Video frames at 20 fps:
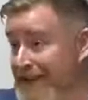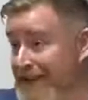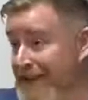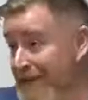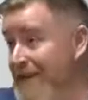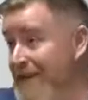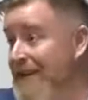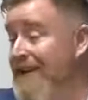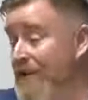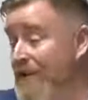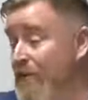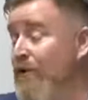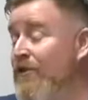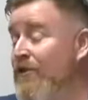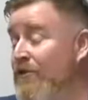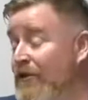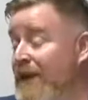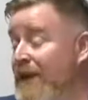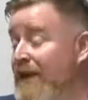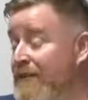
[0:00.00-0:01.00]
That one
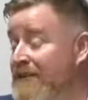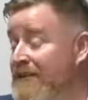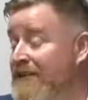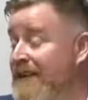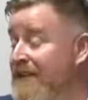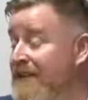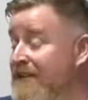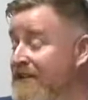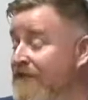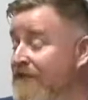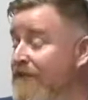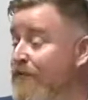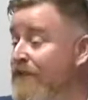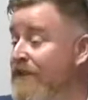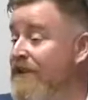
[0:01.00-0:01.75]
of the recommendations of the